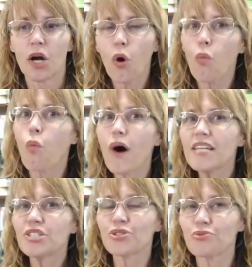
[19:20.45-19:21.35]

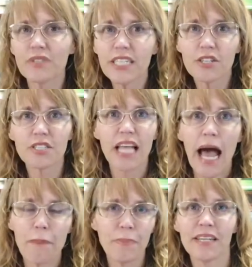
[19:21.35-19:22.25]
What triggers
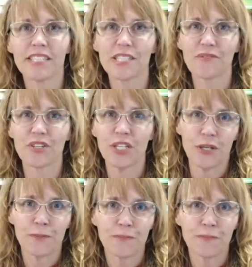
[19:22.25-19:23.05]
happiness for you?